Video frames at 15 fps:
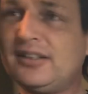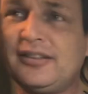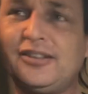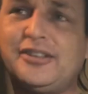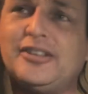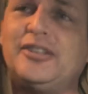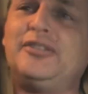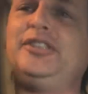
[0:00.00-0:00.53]
you
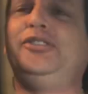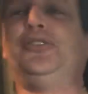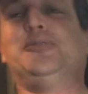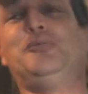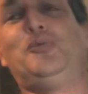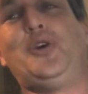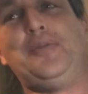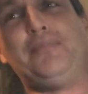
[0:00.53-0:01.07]
know, and your
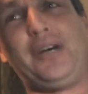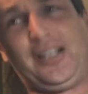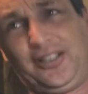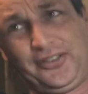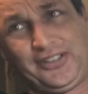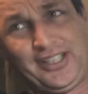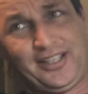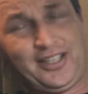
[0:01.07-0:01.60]
1
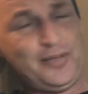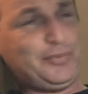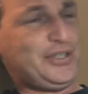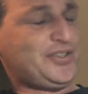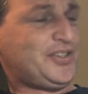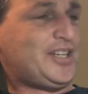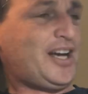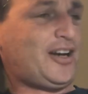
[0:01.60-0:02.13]
mile time
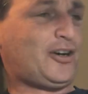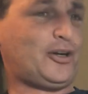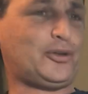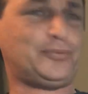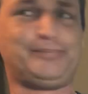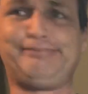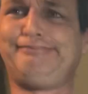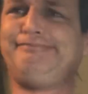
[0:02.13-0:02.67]
is
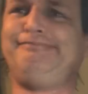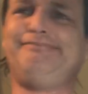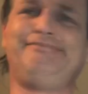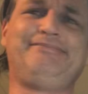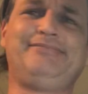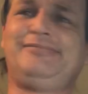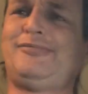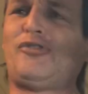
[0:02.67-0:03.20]
now
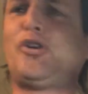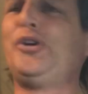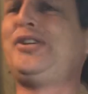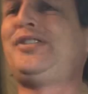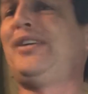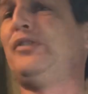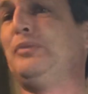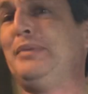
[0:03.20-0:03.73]

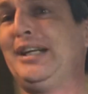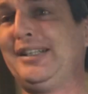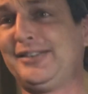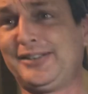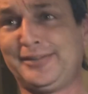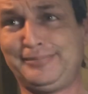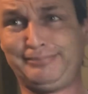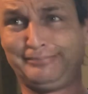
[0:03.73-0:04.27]
37
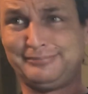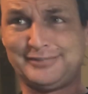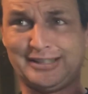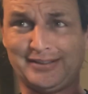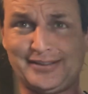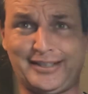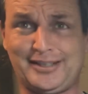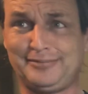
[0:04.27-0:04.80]
minutes,
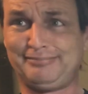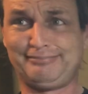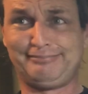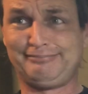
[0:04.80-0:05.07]
let's say.